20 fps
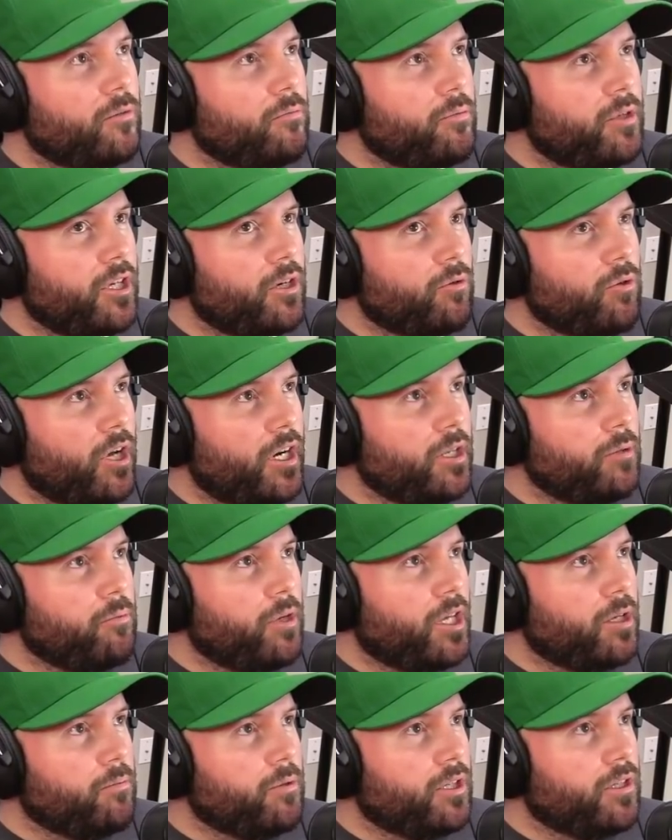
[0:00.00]
Be a running
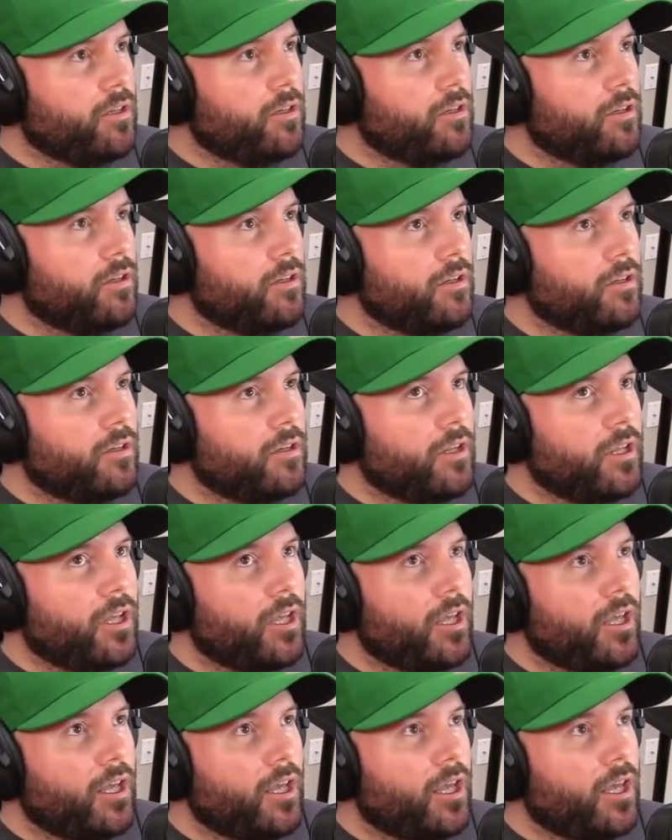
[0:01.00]
baby.
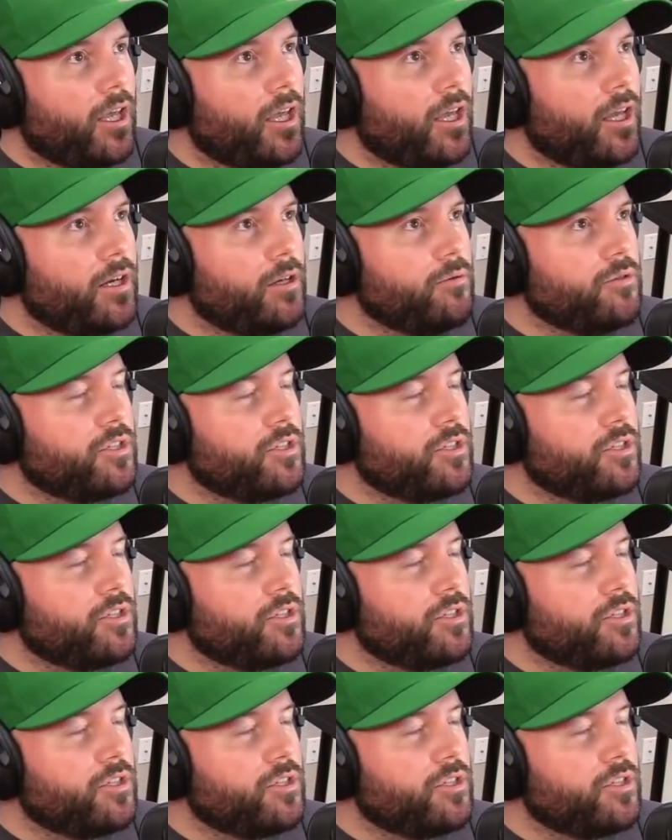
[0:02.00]
And it